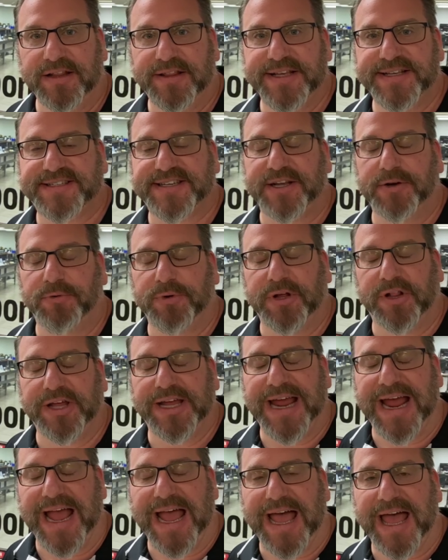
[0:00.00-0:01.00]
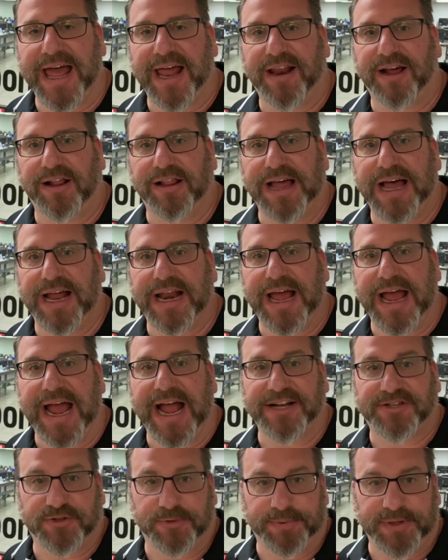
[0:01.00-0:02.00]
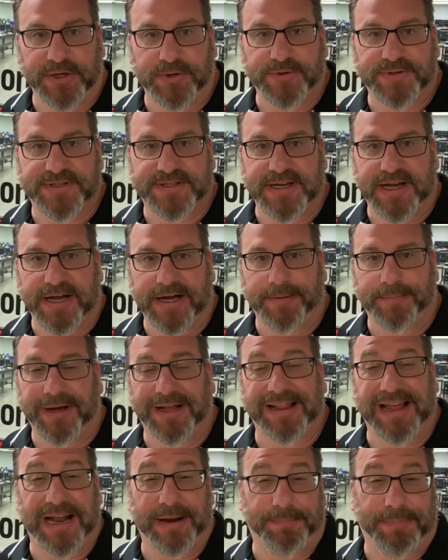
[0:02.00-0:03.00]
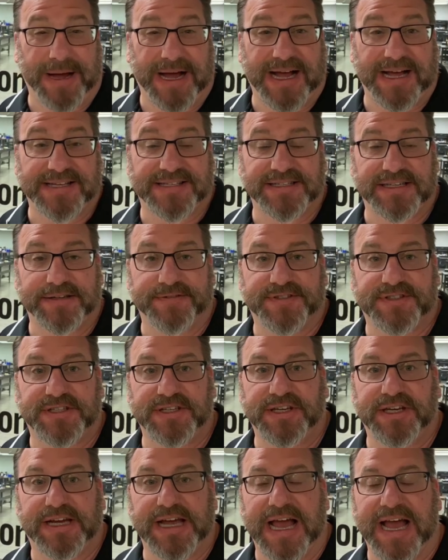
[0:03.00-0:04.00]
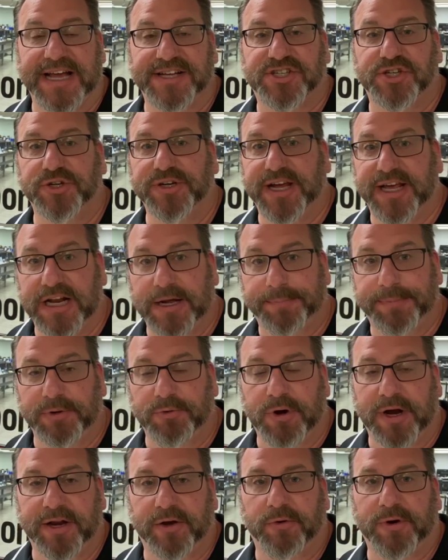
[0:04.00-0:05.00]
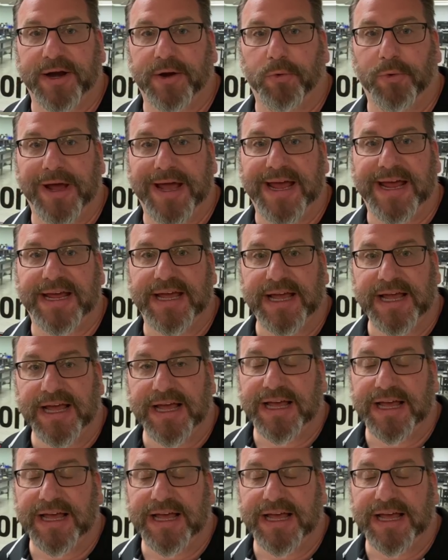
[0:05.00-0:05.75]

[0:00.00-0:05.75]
this can really add a lot of attributes, a lot of positives to you guys. You can get up and running right away.